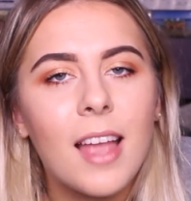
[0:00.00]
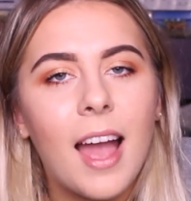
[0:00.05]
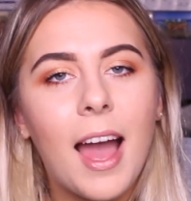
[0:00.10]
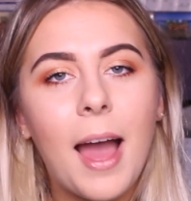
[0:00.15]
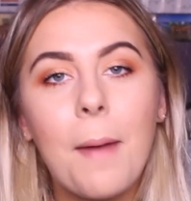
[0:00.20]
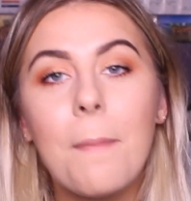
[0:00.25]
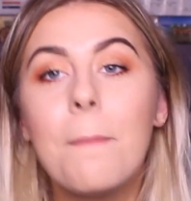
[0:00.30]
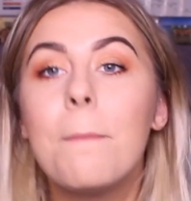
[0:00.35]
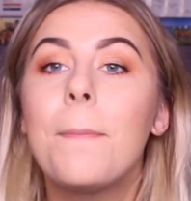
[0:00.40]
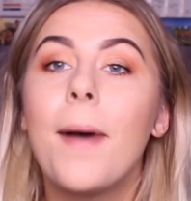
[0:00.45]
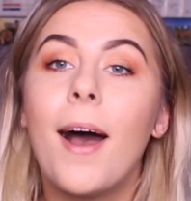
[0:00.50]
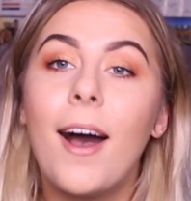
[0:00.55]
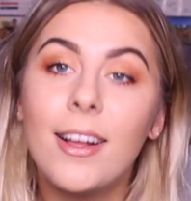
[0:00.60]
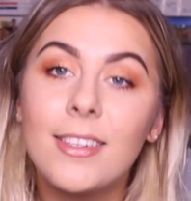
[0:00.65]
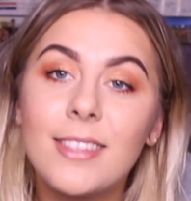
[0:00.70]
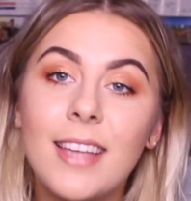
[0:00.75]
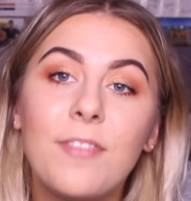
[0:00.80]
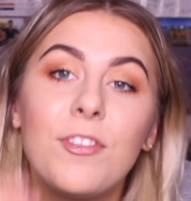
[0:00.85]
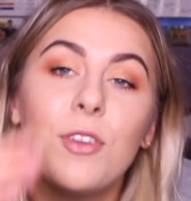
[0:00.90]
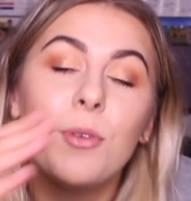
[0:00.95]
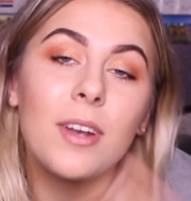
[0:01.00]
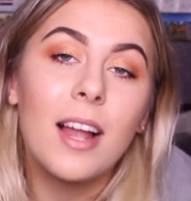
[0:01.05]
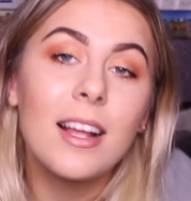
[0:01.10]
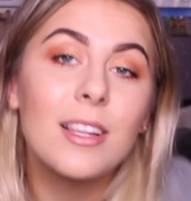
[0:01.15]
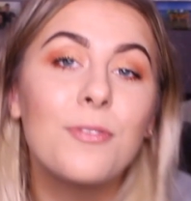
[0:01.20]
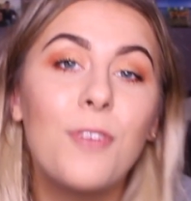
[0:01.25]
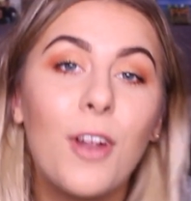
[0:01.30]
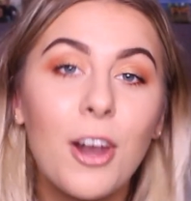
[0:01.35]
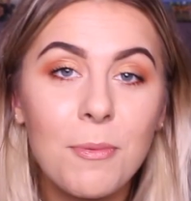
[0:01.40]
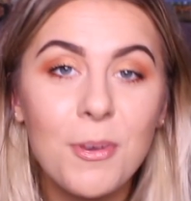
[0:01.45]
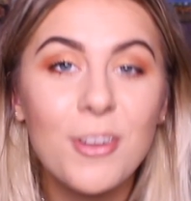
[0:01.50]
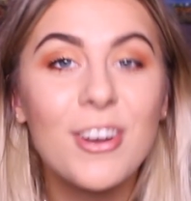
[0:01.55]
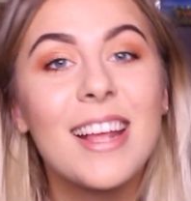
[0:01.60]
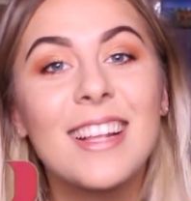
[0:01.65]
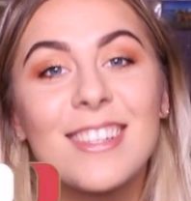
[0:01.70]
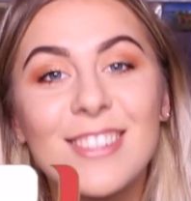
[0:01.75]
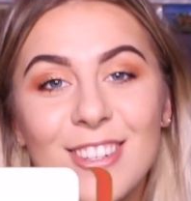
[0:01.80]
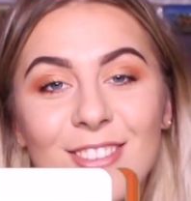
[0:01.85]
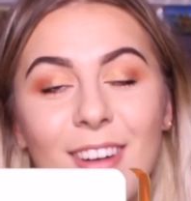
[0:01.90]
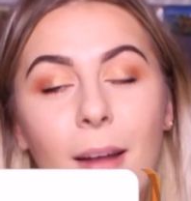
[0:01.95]
But if you'd like to follow me on
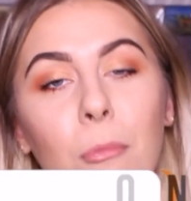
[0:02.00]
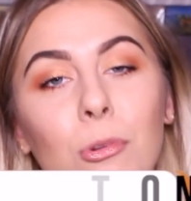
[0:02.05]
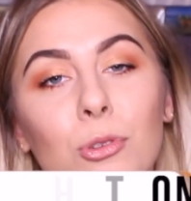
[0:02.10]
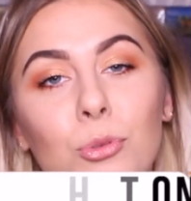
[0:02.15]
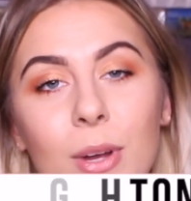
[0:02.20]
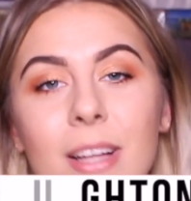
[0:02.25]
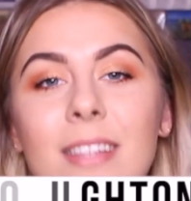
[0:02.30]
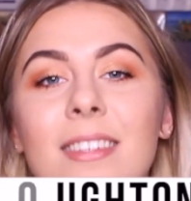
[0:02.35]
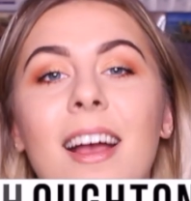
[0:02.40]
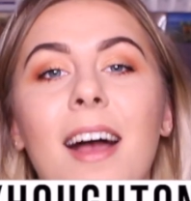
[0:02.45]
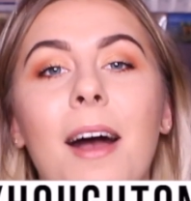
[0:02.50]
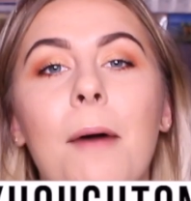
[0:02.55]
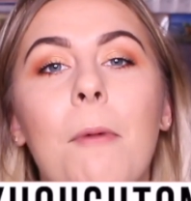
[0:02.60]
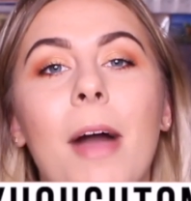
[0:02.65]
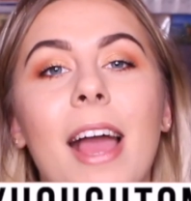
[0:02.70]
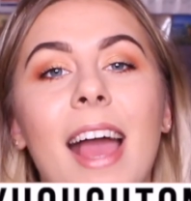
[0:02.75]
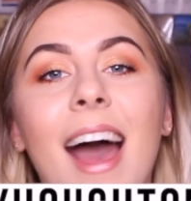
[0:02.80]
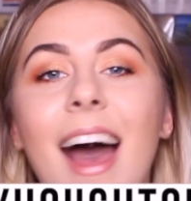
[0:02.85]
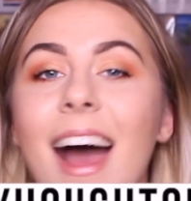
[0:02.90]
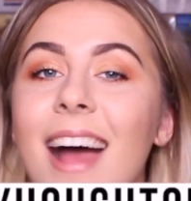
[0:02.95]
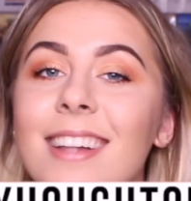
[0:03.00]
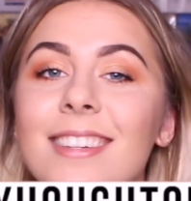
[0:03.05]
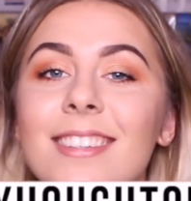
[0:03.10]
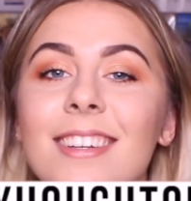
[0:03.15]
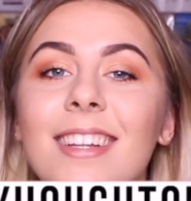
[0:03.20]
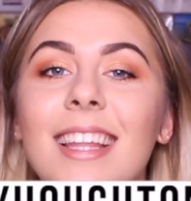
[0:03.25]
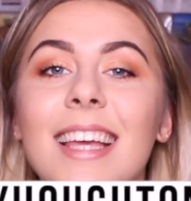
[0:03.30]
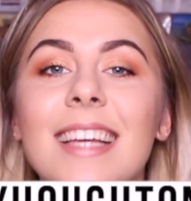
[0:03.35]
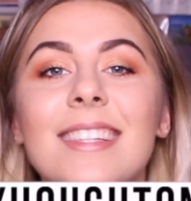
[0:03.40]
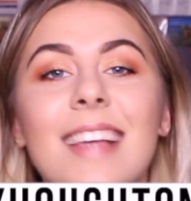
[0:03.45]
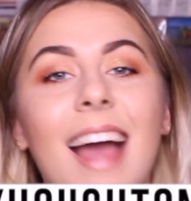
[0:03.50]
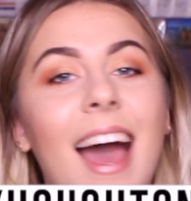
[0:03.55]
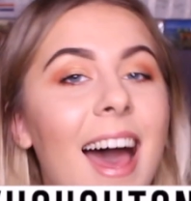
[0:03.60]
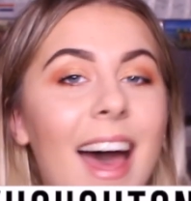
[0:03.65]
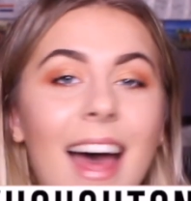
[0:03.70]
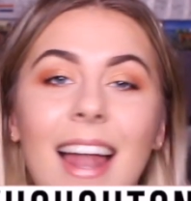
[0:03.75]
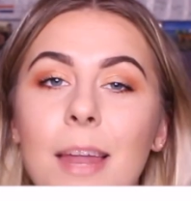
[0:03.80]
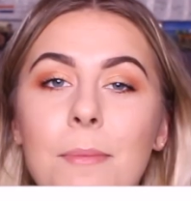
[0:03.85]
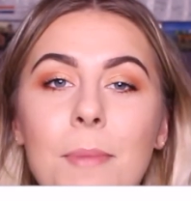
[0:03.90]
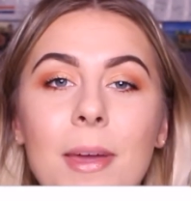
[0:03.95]
Instagram or Twitter, my handle is
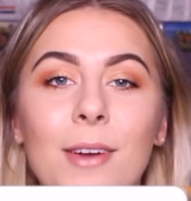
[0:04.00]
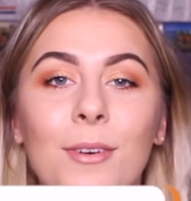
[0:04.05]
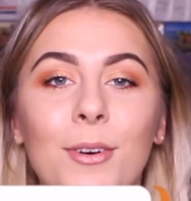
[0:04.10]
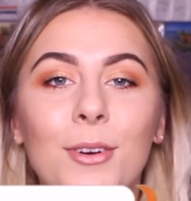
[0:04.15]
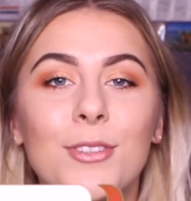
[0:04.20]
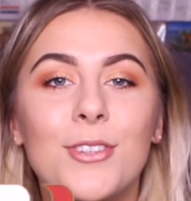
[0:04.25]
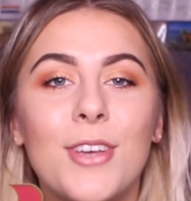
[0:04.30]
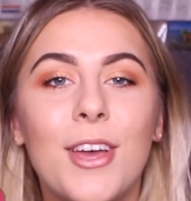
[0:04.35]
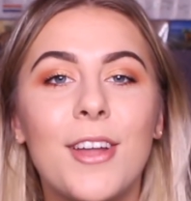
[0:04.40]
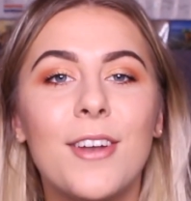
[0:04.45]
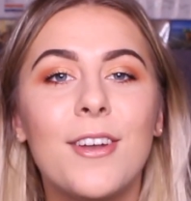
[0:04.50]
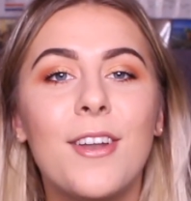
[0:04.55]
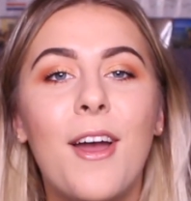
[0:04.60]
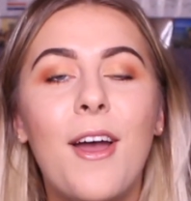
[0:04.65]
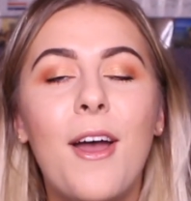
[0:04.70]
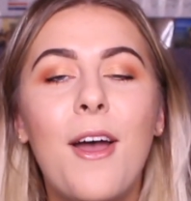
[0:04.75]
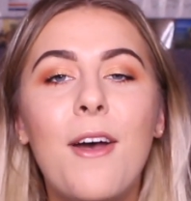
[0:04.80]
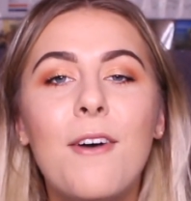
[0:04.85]
@LMAHorton.